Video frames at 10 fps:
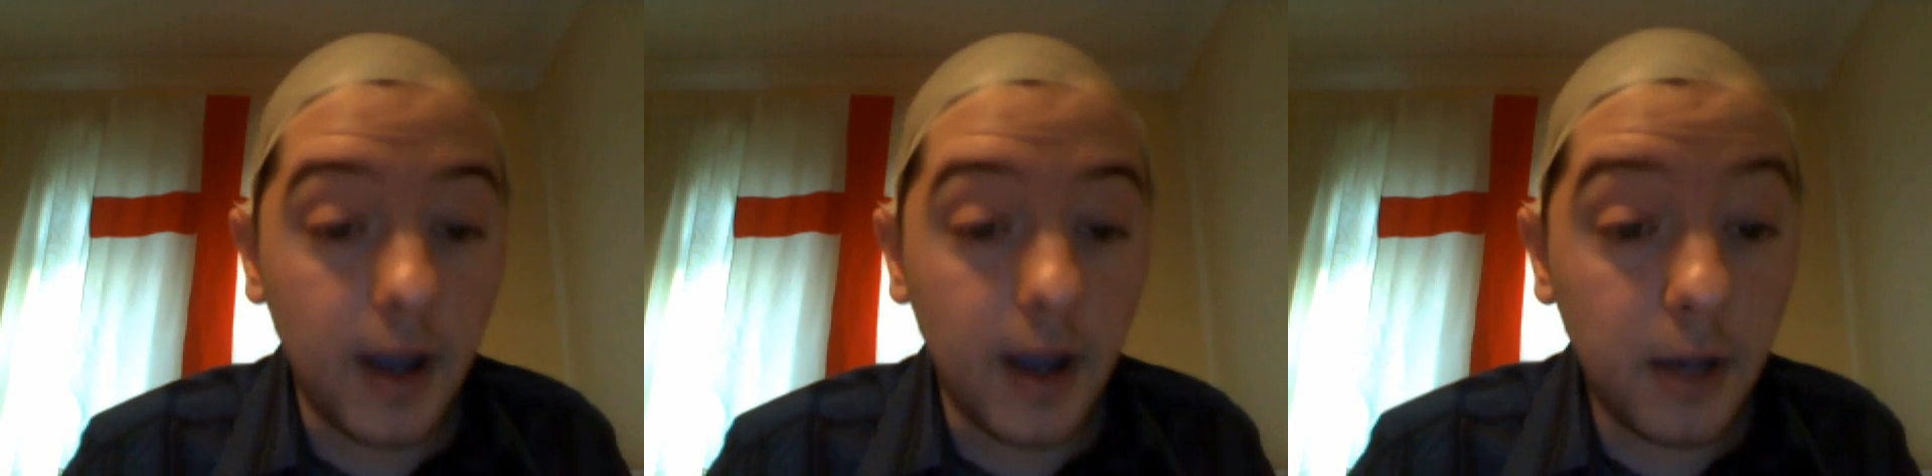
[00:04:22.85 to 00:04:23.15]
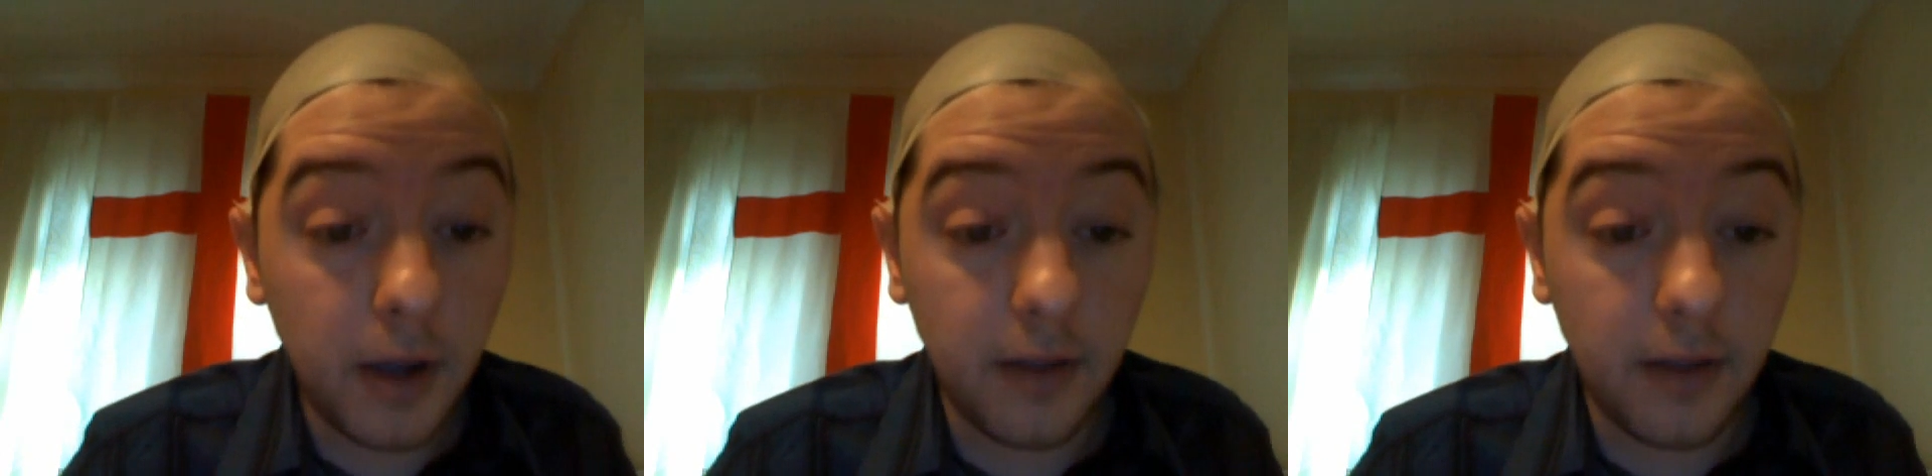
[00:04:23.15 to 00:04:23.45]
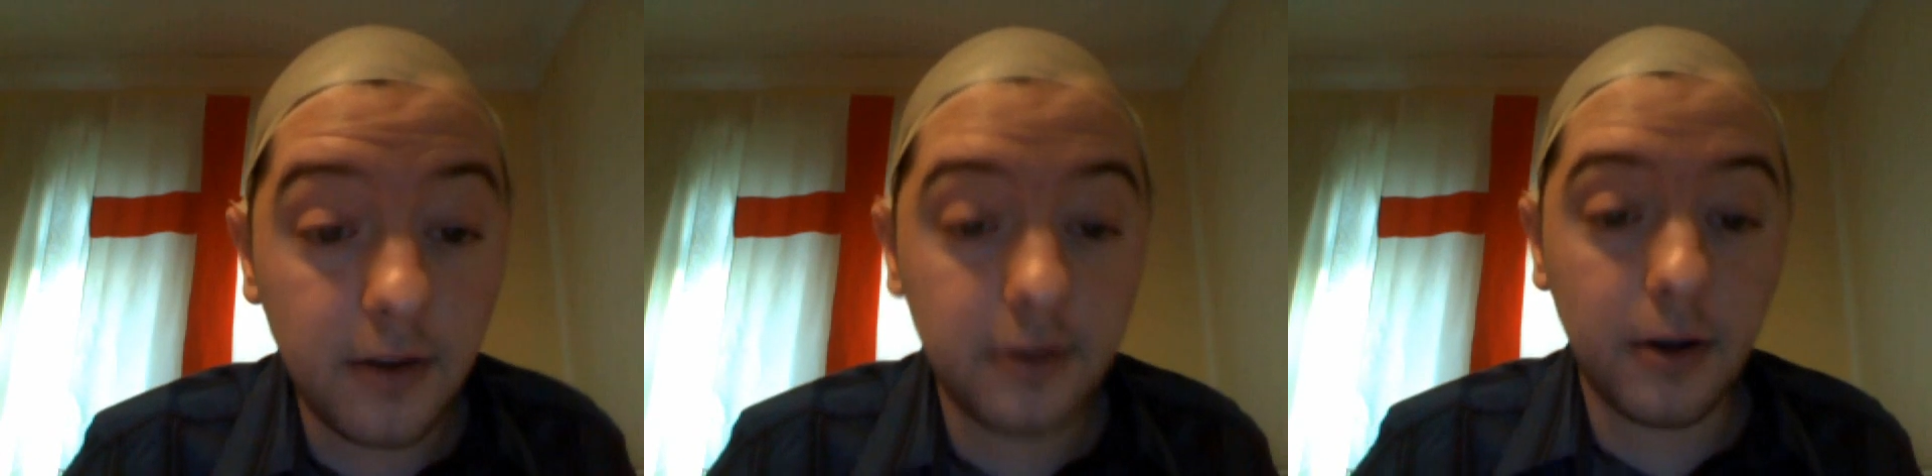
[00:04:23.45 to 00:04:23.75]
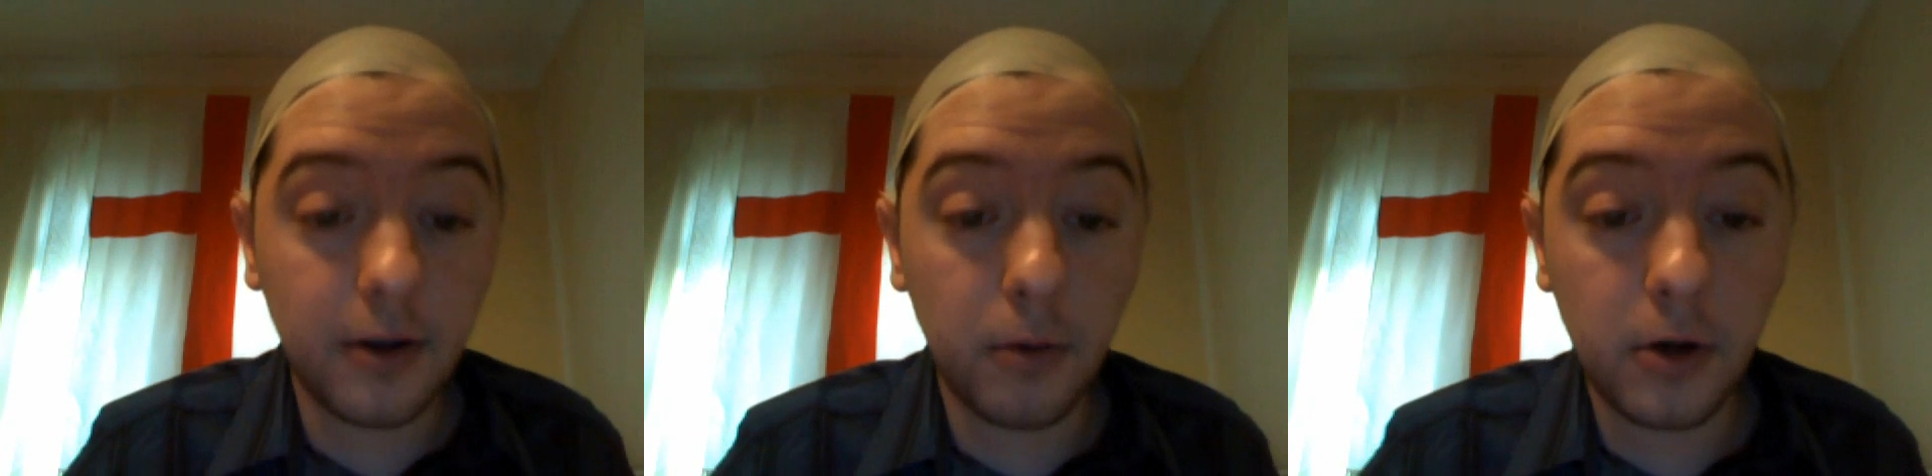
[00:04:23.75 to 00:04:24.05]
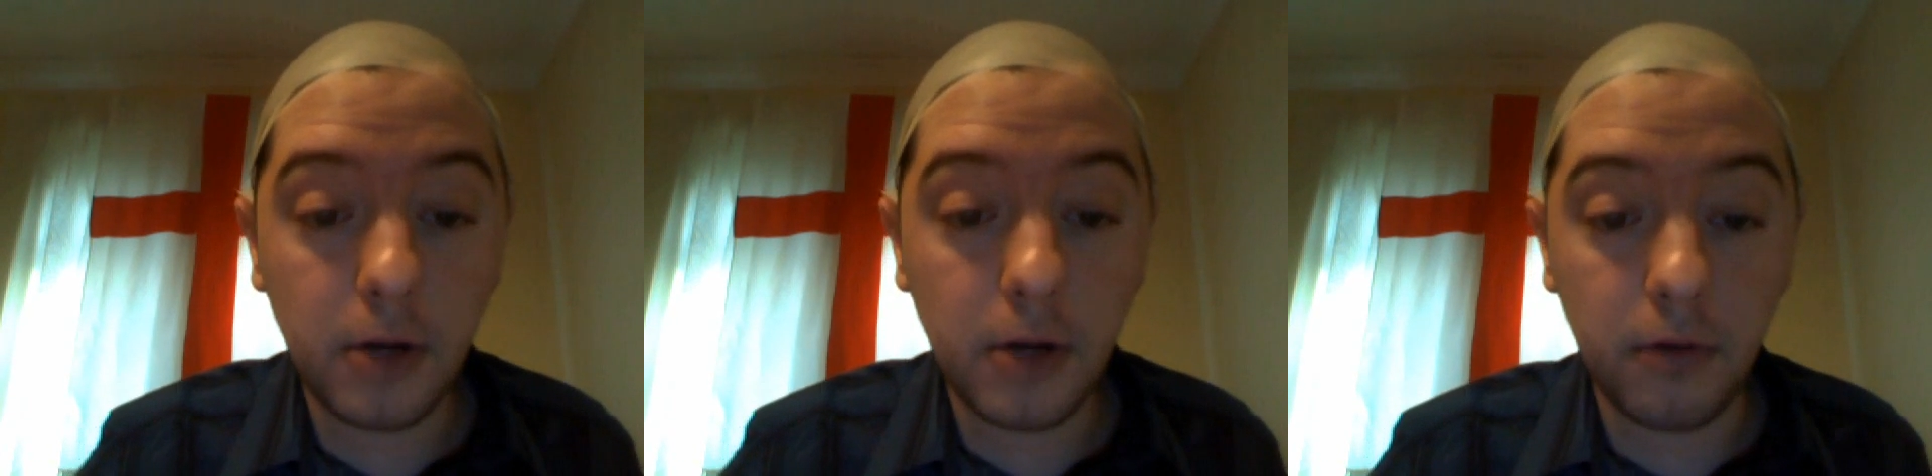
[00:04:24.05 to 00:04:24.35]
Anyway, this
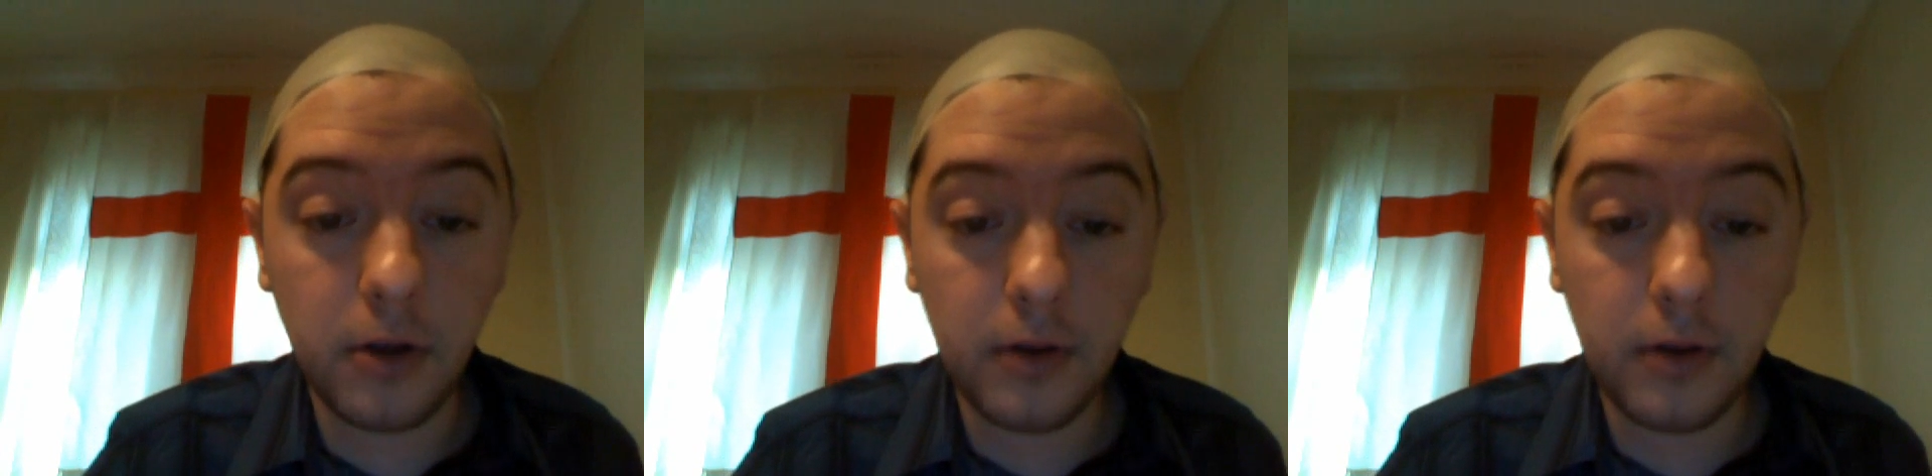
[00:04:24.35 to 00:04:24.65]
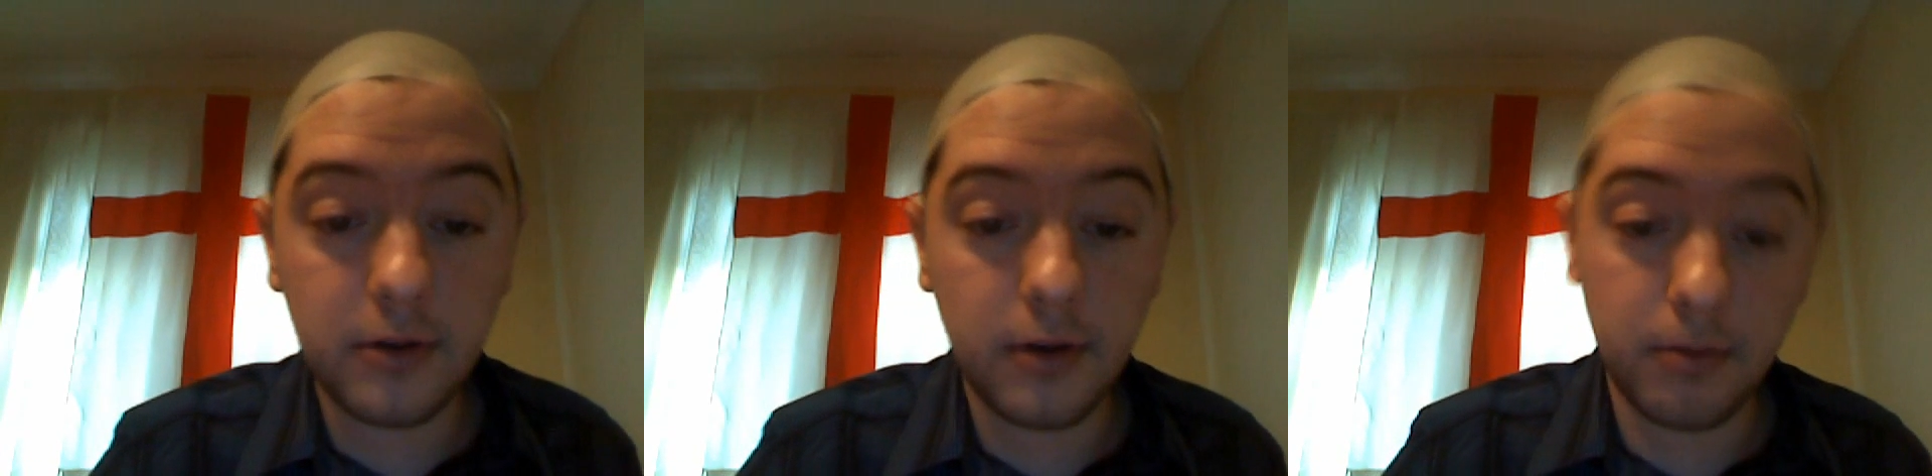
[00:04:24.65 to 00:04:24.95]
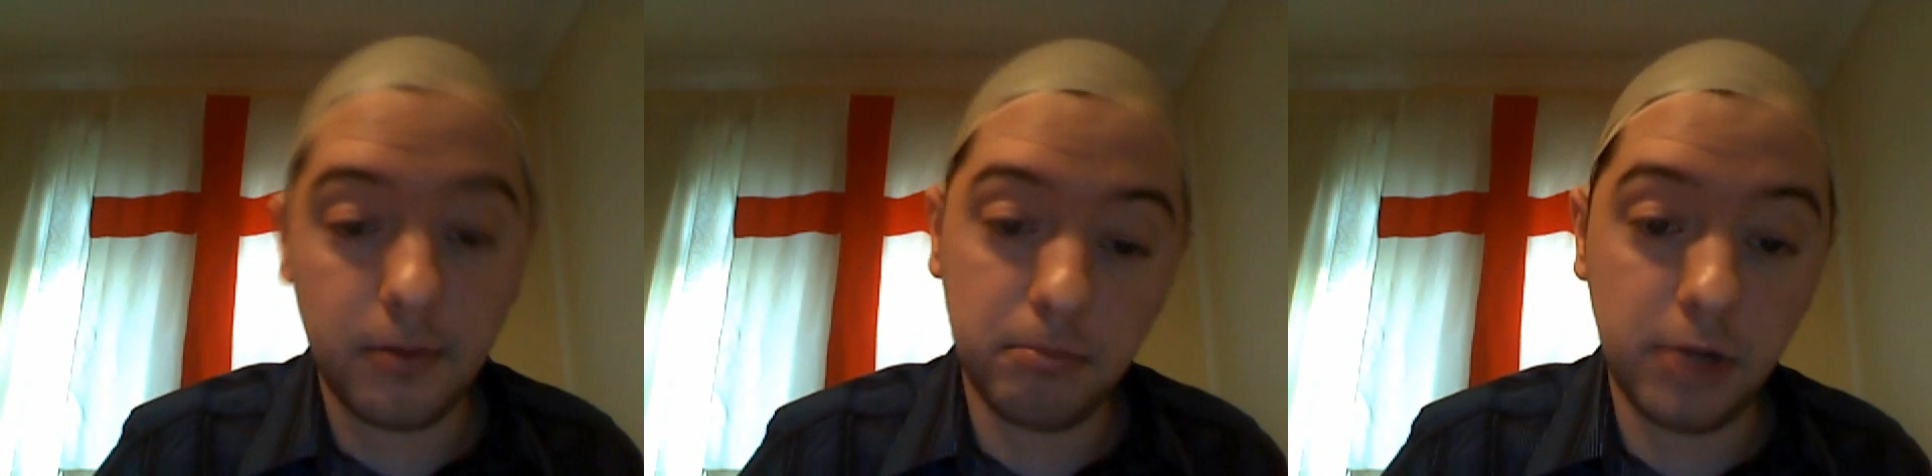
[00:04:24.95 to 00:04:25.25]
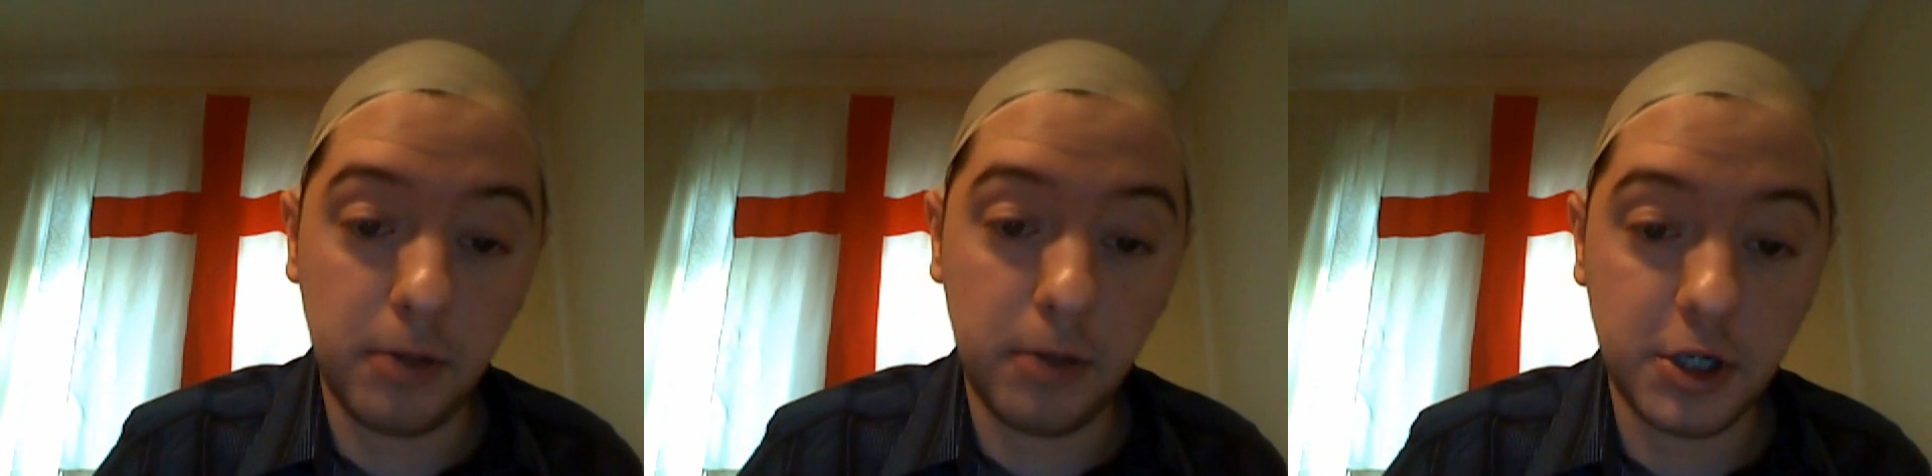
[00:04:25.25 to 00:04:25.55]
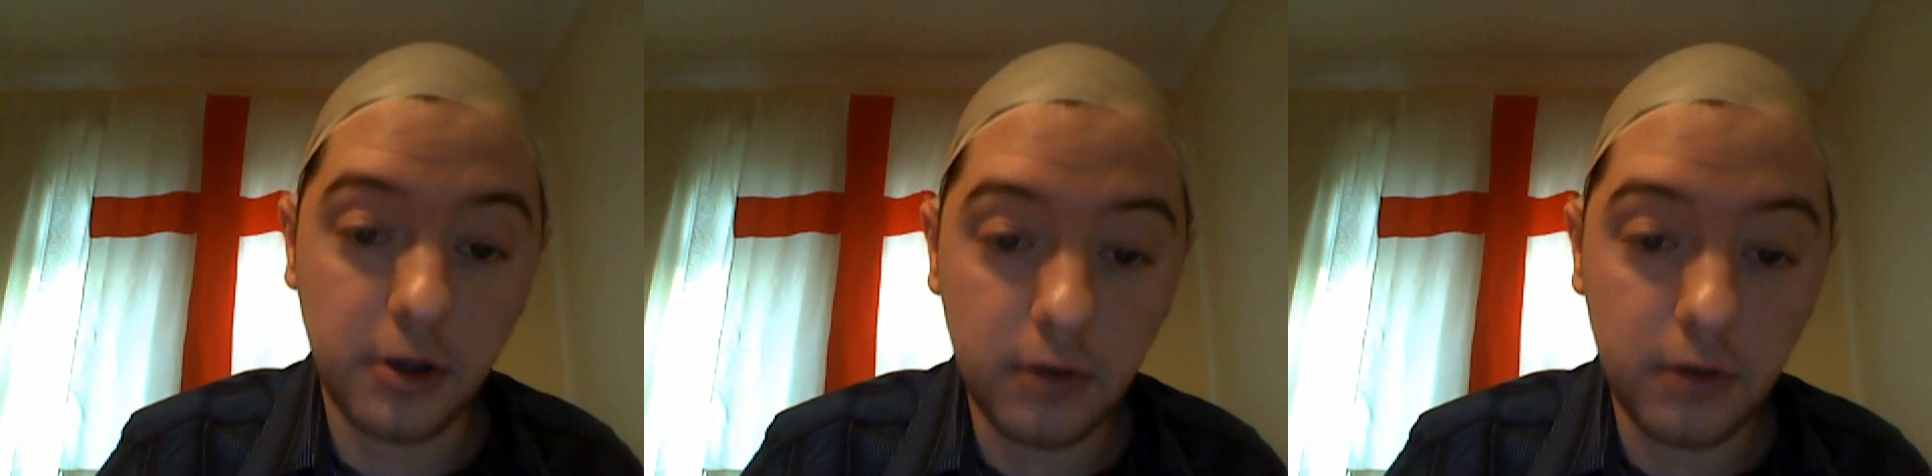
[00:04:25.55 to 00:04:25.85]
World Cup review is pretty
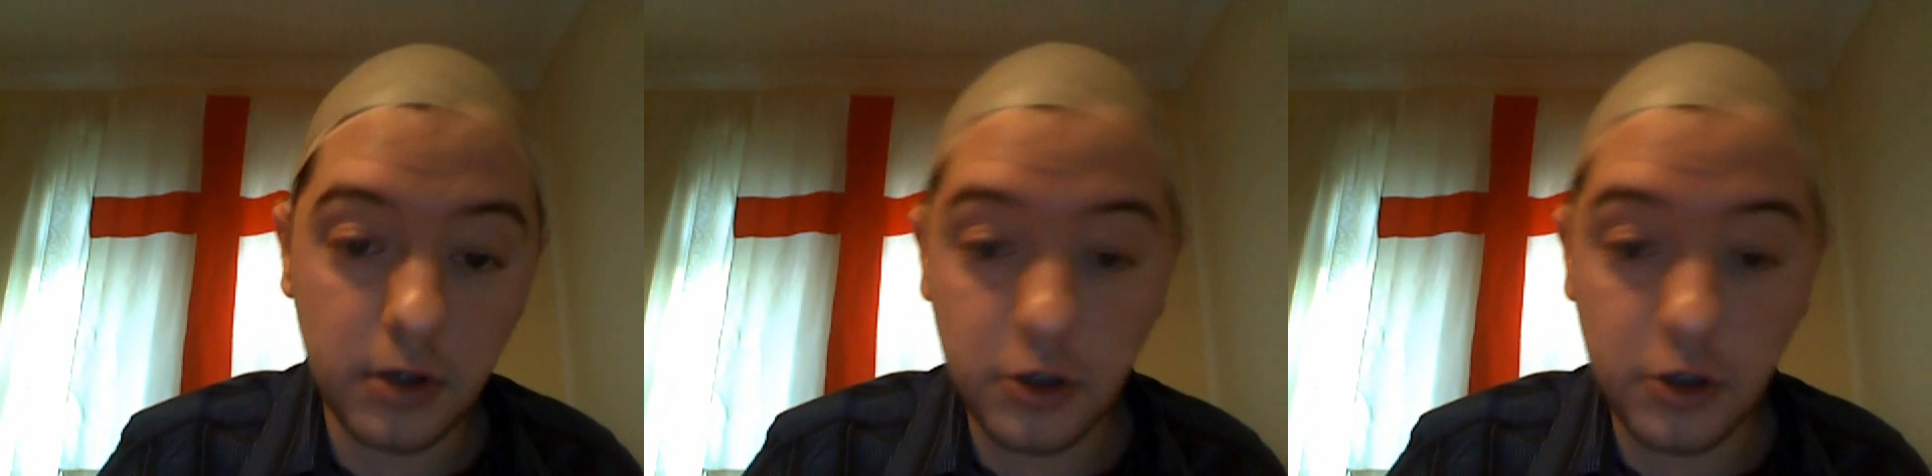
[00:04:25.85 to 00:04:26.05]
much over.